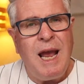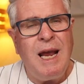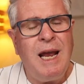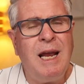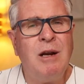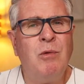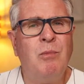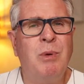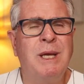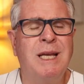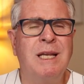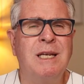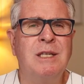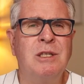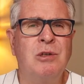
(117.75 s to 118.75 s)
And it
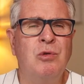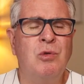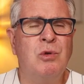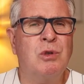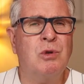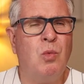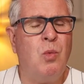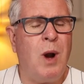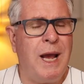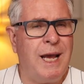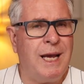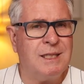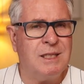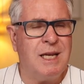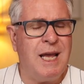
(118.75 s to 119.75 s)
begin to
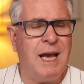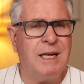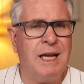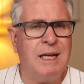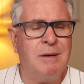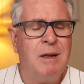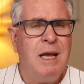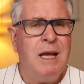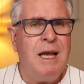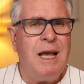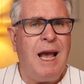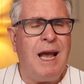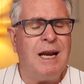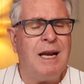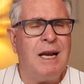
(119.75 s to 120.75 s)
weigh us down,
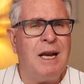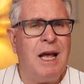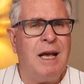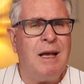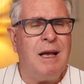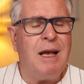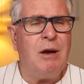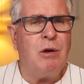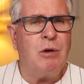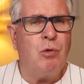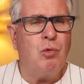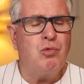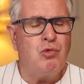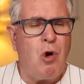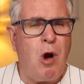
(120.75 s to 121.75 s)
and
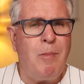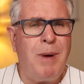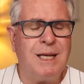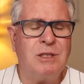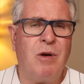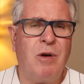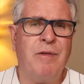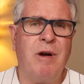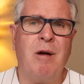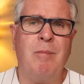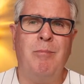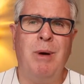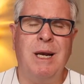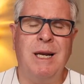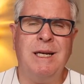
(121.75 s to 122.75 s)
it'll rob us of our
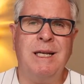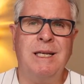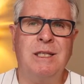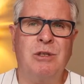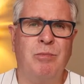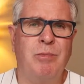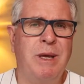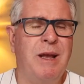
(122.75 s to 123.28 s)
ability to